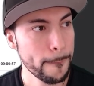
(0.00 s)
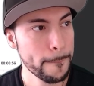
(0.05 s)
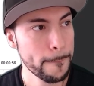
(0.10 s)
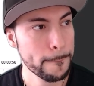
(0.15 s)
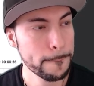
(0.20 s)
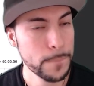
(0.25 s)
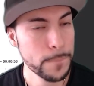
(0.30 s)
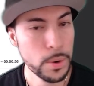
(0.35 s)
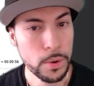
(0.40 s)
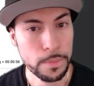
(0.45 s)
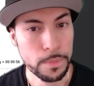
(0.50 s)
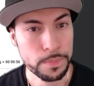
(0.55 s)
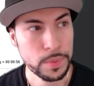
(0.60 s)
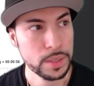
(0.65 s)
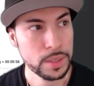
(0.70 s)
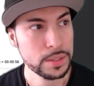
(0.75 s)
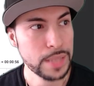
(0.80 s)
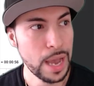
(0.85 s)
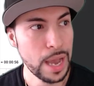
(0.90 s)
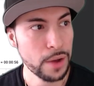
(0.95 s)
Boom.
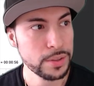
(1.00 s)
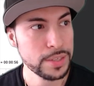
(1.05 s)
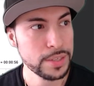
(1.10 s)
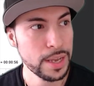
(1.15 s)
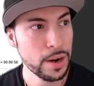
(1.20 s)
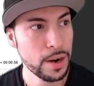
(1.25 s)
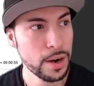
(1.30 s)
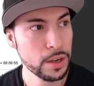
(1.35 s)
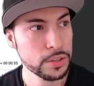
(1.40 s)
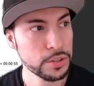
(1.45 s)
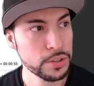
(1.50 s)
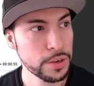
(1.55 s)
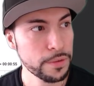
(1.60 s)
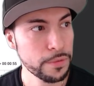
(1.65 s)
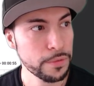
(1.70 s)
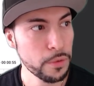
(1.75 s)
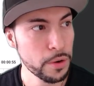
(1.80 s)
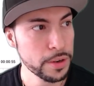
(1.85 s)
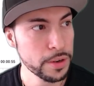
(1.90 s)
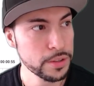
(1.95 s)
Now it's at
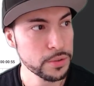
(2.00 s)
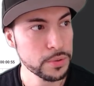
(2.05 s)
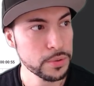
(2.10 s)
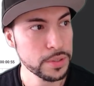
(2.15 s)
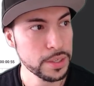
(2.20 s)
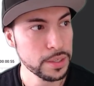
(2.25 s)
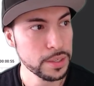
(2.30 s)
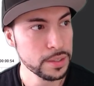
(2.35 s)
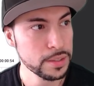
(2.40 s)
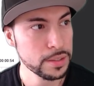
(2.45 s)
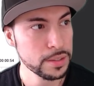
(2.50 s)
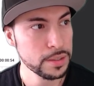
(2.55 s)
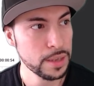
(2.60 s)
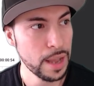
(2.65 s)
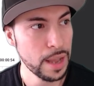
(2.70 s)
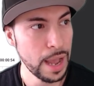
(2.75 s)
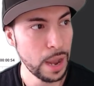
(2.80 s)
142 ticks.